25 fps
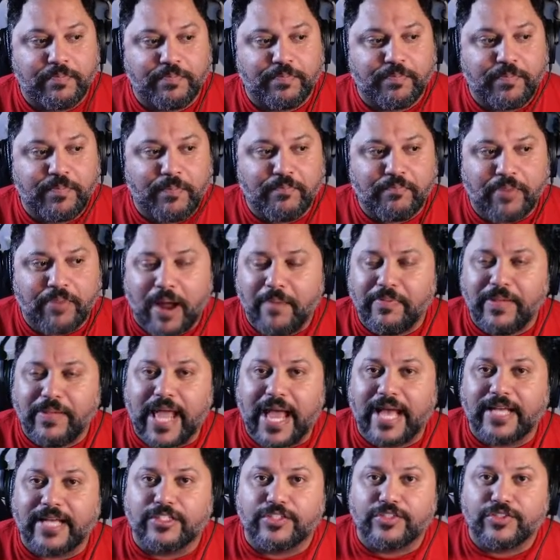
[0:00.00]
probably
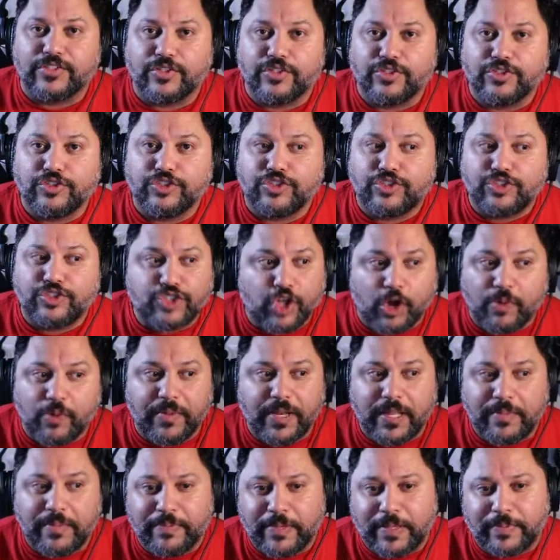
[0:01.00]
has so
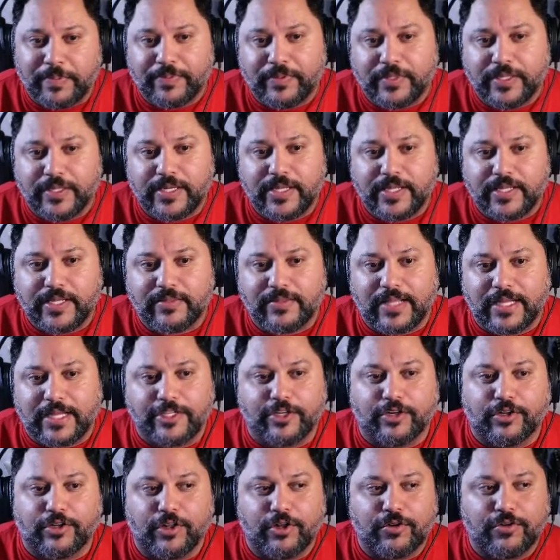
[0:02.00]
many people in it that
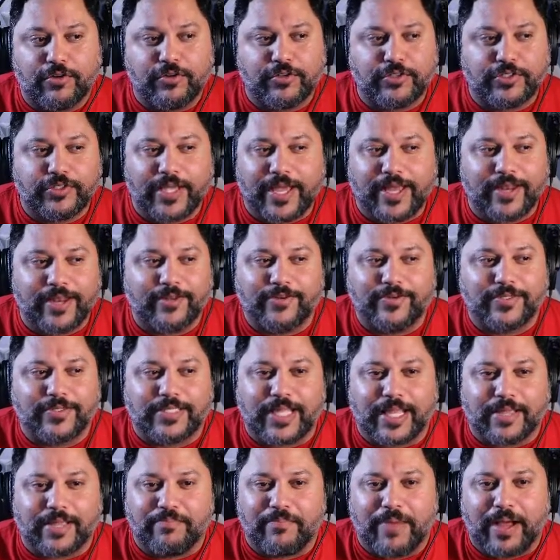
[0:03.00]
your local channel is
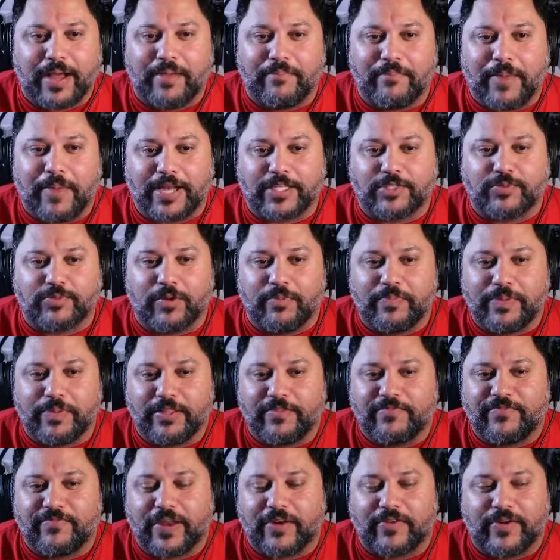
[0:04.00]
like, might as well be the
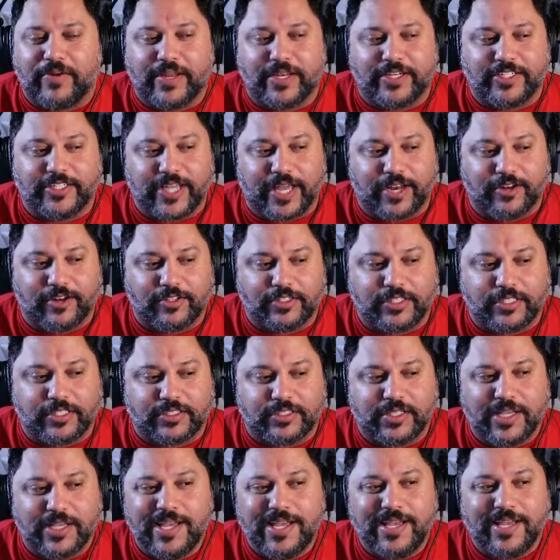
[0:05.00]
Federated channel.
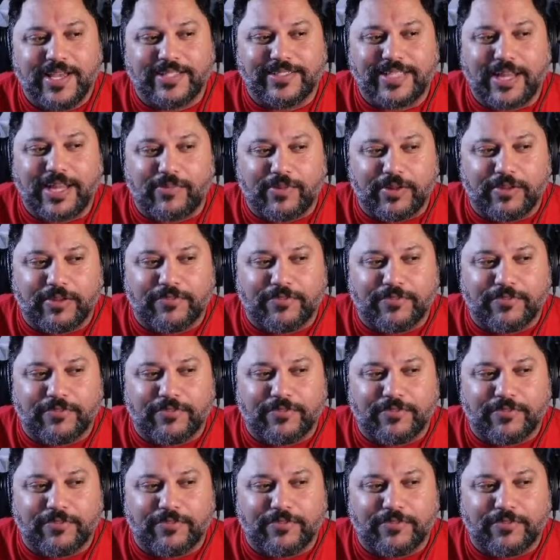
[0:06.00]
It's not really for,